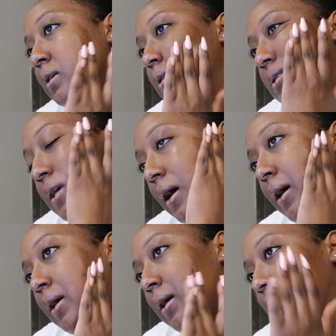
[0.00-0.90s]

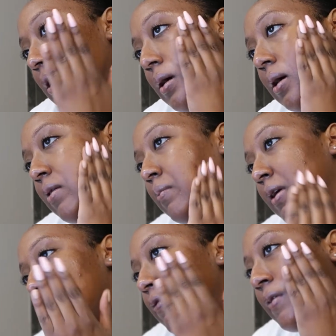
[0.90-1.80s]
side of
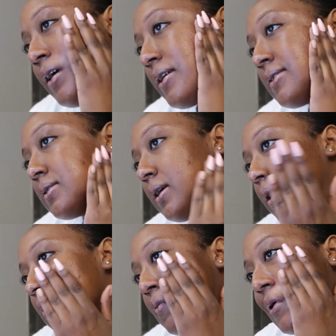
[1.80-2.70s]
my face
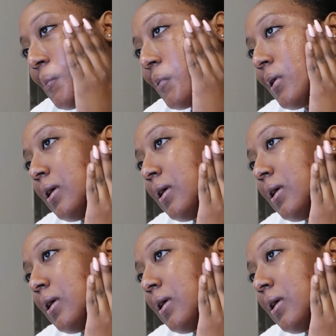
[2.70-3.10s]
and rub it